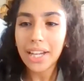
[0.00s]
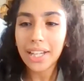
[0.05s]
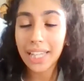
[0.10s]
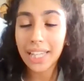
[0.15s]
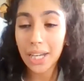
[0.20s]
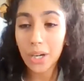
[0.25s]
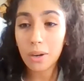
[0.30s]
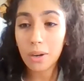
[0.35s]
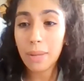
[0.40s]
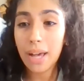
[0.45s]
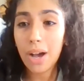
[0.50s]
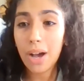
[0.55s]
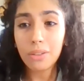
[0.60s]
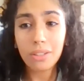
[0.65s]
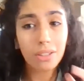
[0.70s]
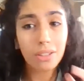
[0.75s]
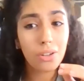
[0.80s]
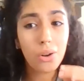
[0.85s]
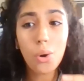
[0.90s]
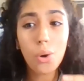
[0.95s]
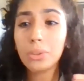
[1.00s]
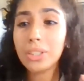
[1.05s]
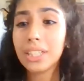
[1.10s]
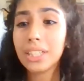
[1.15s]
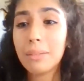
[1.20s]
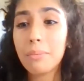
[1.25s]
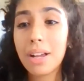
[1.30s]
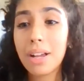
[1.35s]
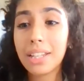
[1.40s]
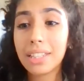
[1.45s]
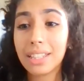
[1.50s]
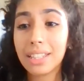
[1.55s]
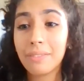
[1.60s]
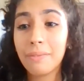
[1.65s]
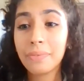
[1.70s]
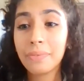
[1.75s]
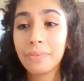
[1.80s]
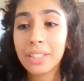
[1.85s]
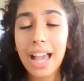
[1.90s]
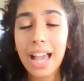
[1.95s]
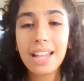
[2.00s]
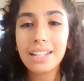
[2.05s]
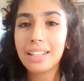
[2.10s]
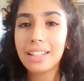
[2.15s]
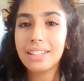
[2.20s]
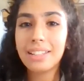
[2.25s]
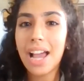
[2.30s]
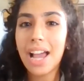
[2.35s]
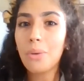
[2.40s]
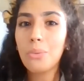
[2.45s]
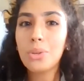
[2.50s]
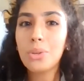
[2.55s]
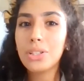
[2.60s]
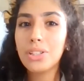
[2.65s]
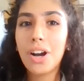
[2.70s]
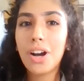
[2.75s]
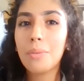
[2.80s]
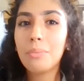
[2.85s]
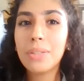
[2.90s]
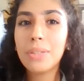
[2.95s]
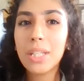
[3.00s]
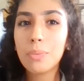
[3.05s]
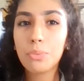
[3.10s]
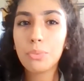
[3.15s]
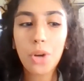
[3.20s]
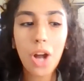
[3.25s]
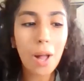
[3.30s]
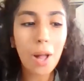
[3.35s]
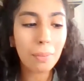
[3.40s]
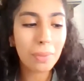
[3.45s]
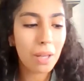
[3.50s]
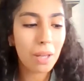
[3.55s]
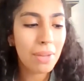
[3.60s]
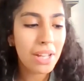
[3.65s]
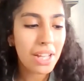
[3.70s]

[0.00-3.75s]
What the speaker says: care about? Only the money. And that would not be a problem